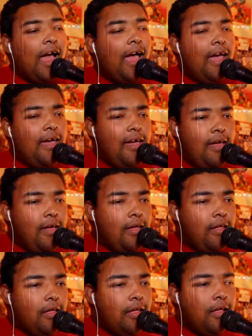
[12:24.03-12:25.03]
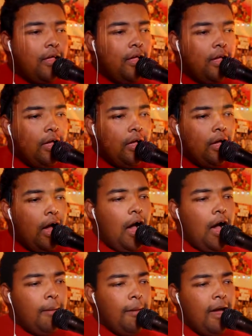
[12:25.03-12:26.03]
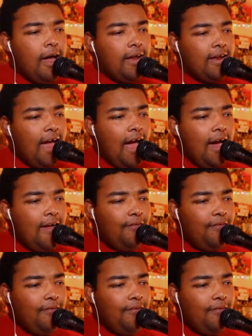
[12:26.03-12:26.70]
You get the whole song. And